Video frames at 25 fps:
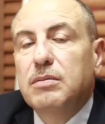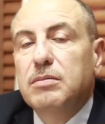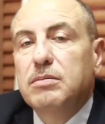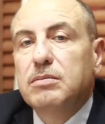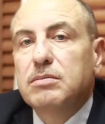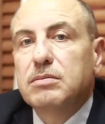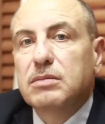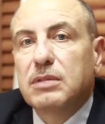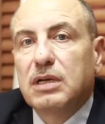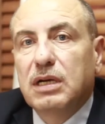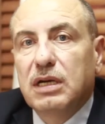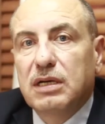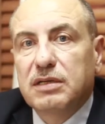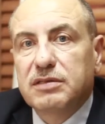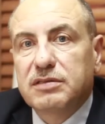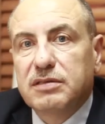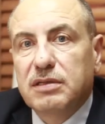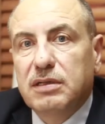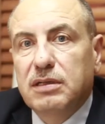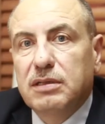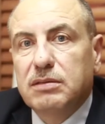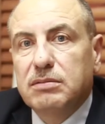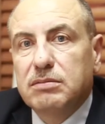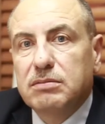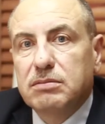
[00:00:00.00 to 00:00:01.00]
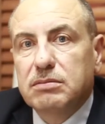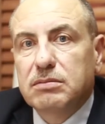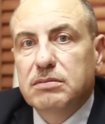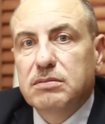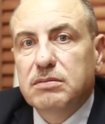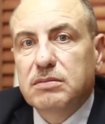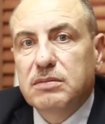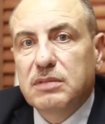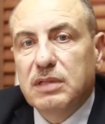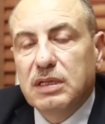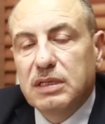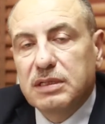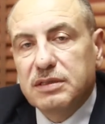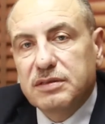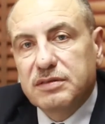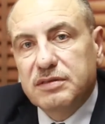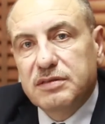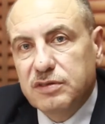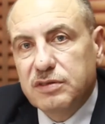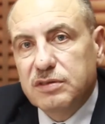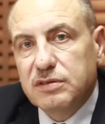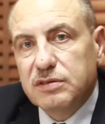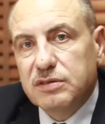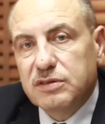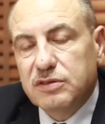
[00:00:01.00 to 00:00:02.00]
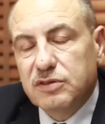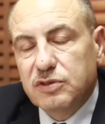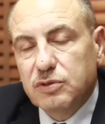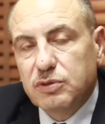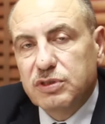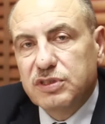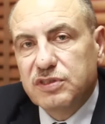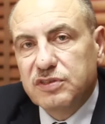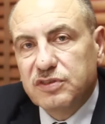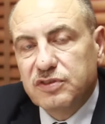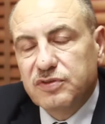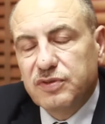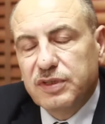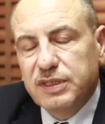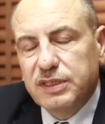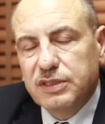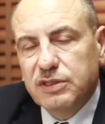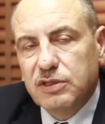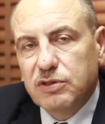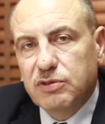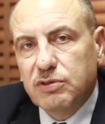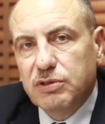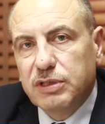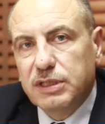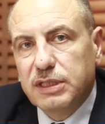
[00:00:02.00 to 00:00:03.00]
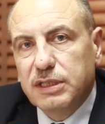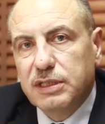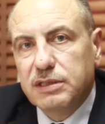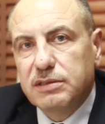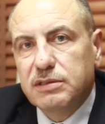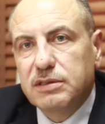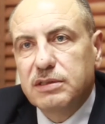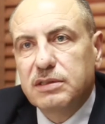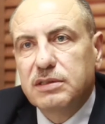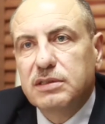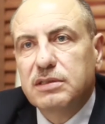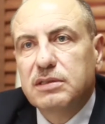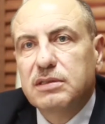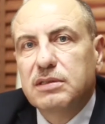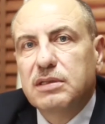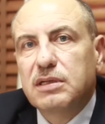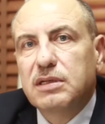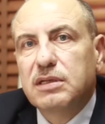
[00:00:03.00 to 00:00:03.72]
Gaza situation is very deteriorating.